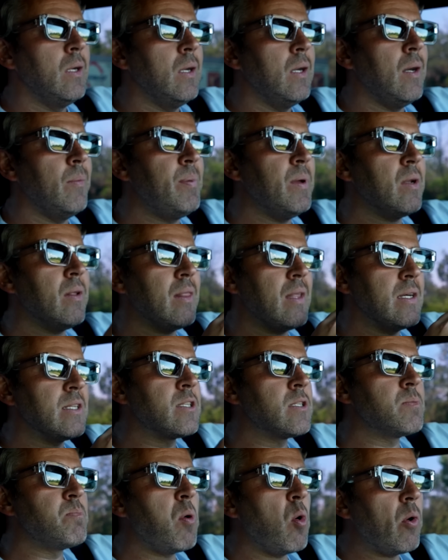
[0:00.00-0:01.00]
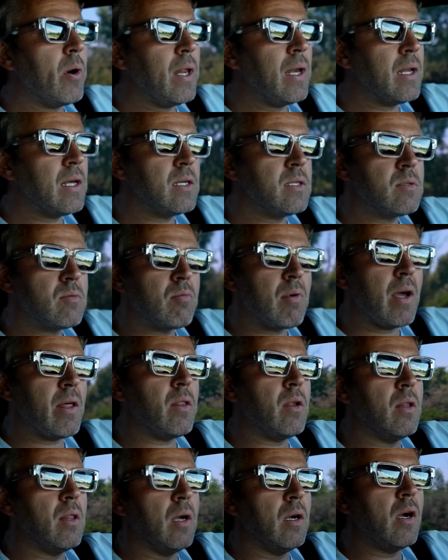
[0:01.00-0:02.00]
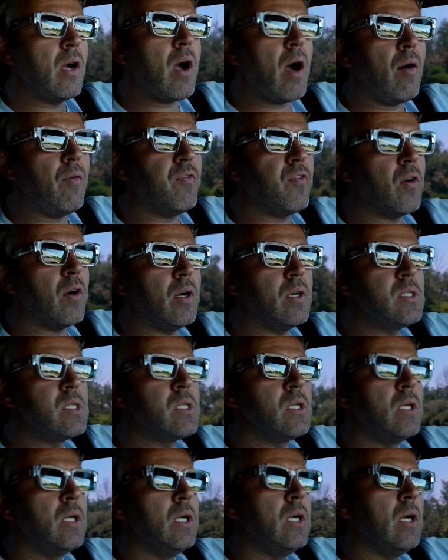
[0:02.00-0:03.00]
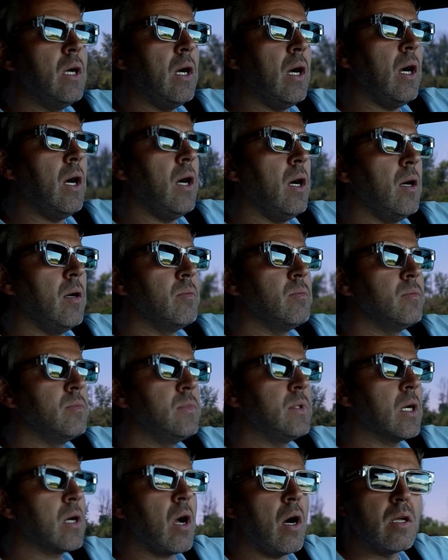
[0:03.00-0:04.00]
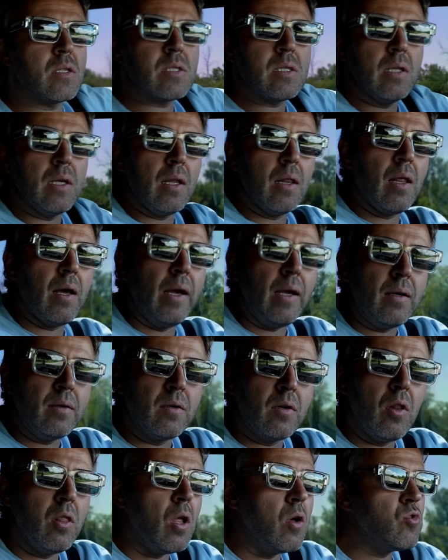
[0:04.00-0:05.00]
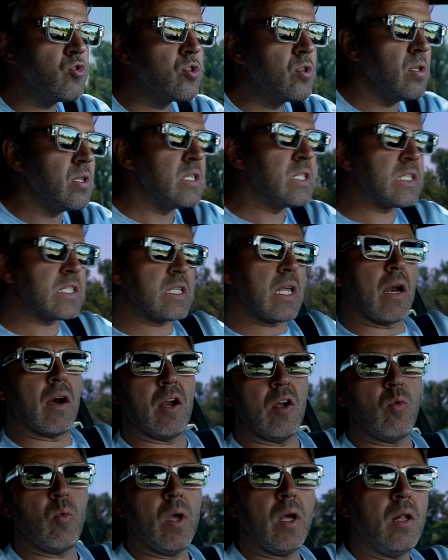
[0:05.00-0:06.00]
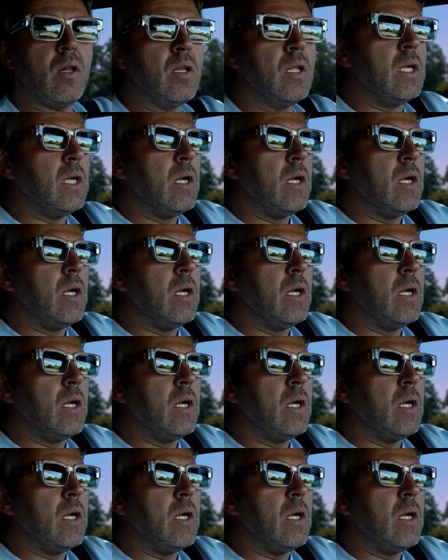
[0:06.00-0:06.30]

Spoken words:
a bit of that sportiness rather than comfort. They're constantly like close to the steering wheel.